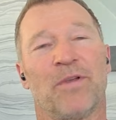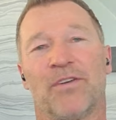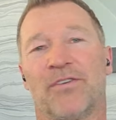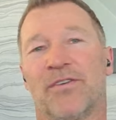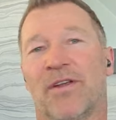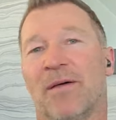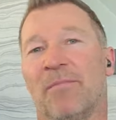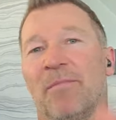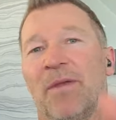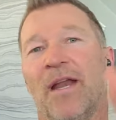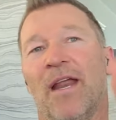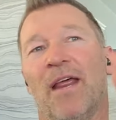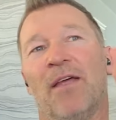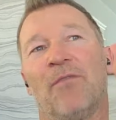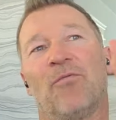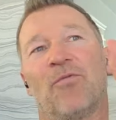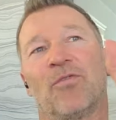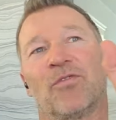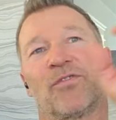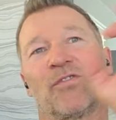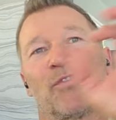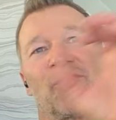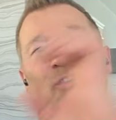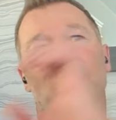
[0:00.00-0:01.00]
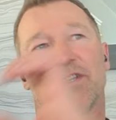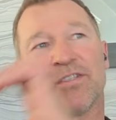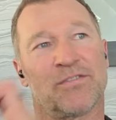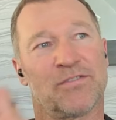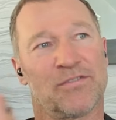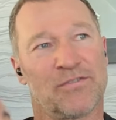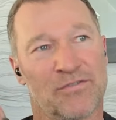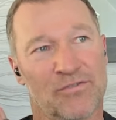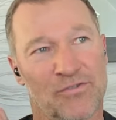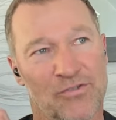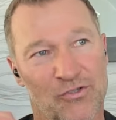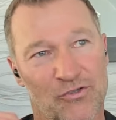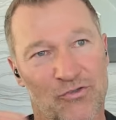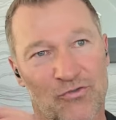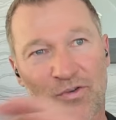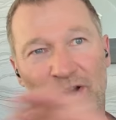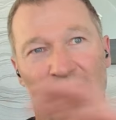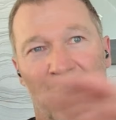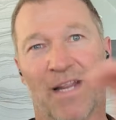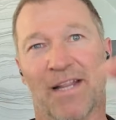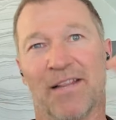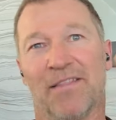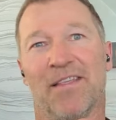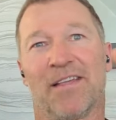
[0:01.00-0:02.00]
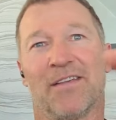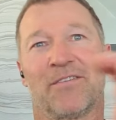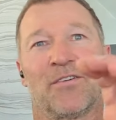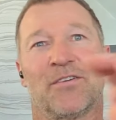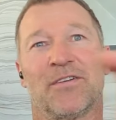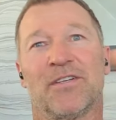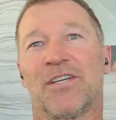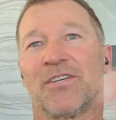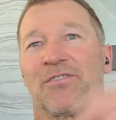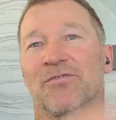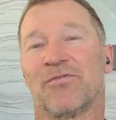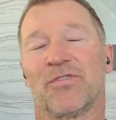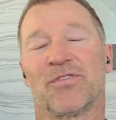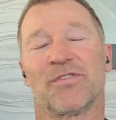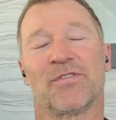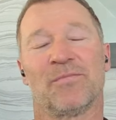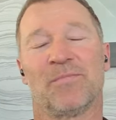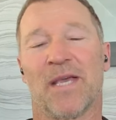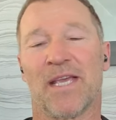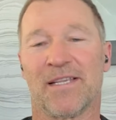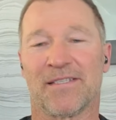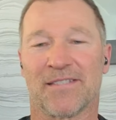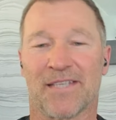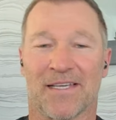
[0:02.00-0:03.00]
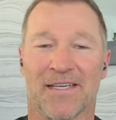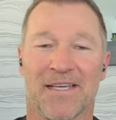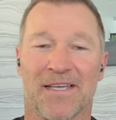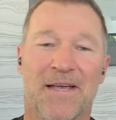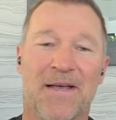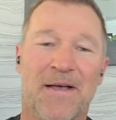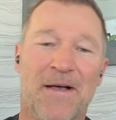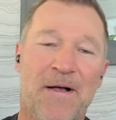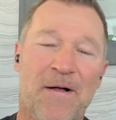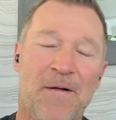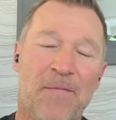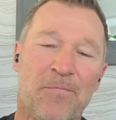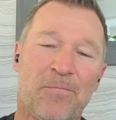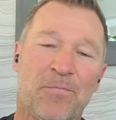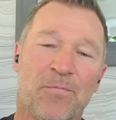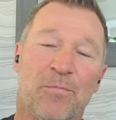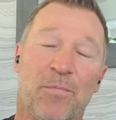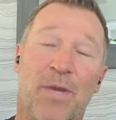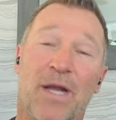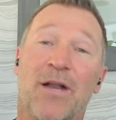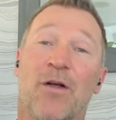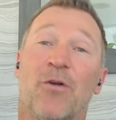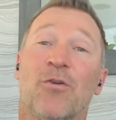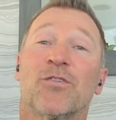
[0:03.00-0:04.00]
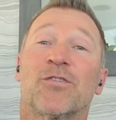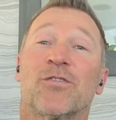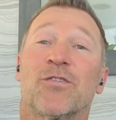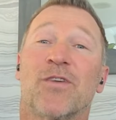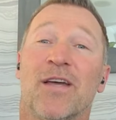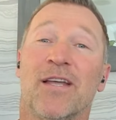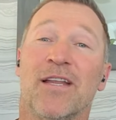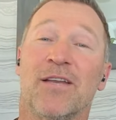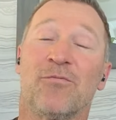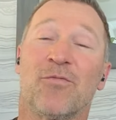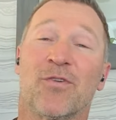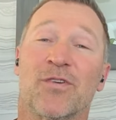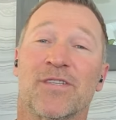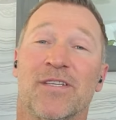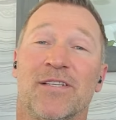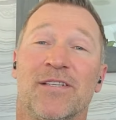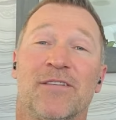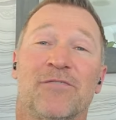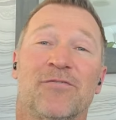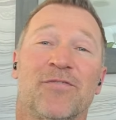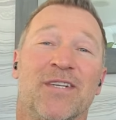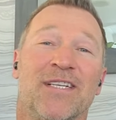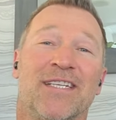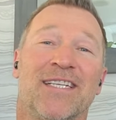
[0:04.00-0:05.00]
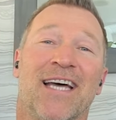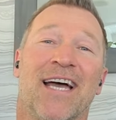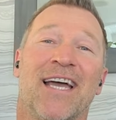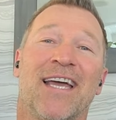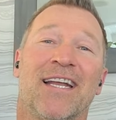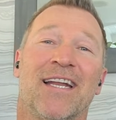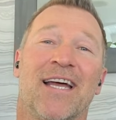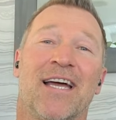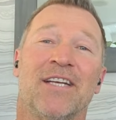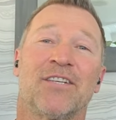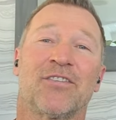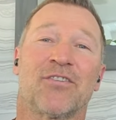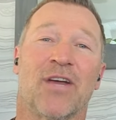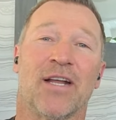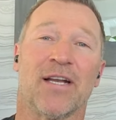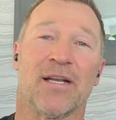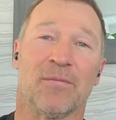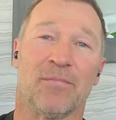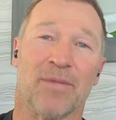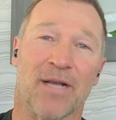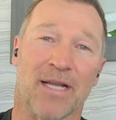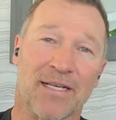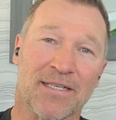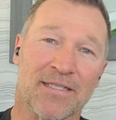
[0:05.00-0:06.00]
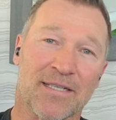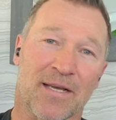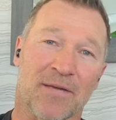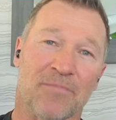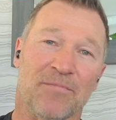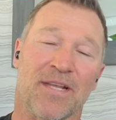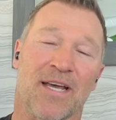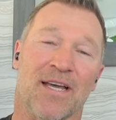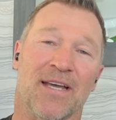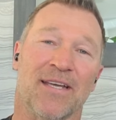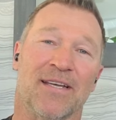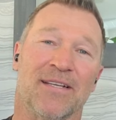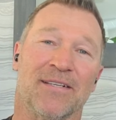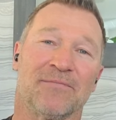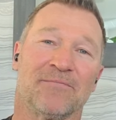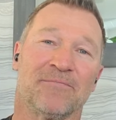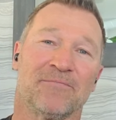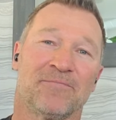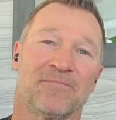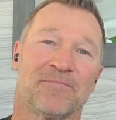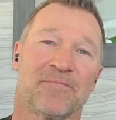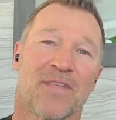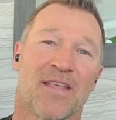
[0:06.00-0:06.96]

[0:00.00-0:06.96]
and white picture. I mean, it was just shredded. The condition was amazing. But also it was a different diet. I tried a blood type diet.